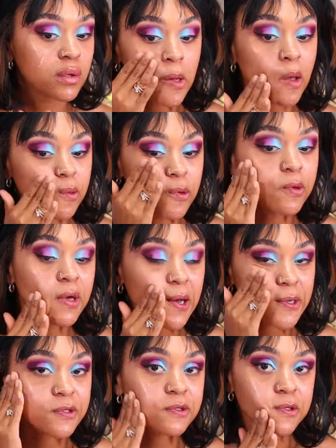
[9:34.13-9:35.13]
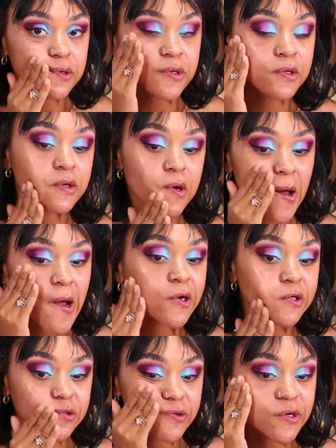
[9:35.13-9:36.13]
If you guys need
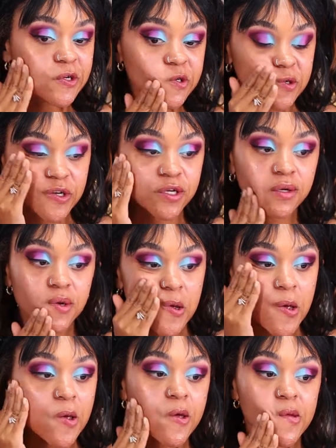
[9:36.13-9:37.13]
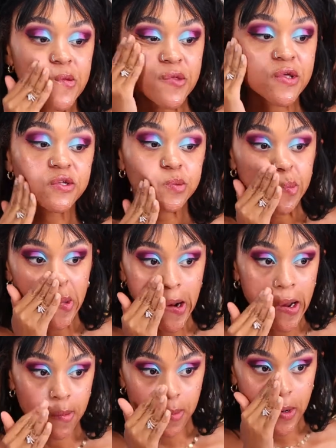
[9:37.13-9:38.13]
hydration, this
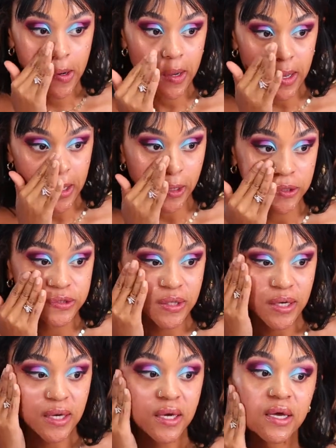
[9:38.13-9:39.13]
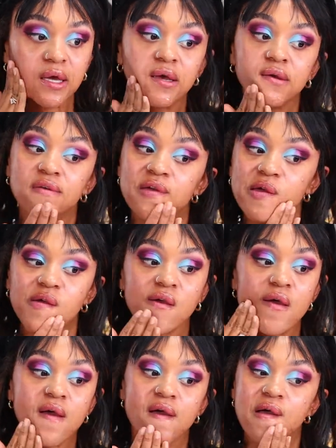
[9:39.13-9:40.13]
primer is it.
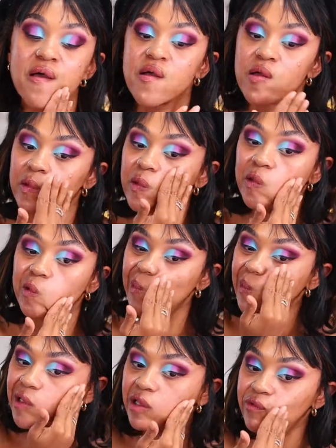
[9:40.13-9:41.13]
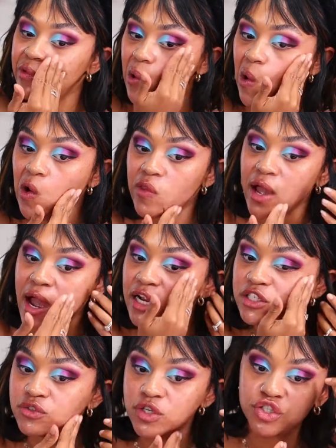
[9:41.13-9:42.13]
This will give you all the
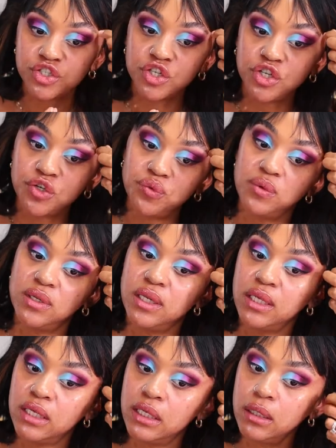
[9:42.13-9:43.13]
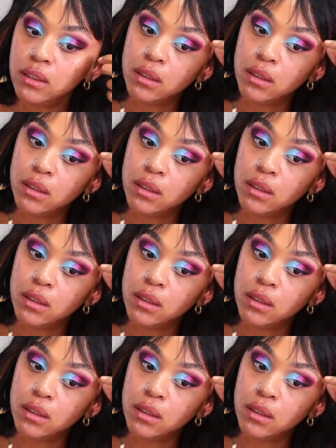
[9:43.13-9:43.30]
hydration you need.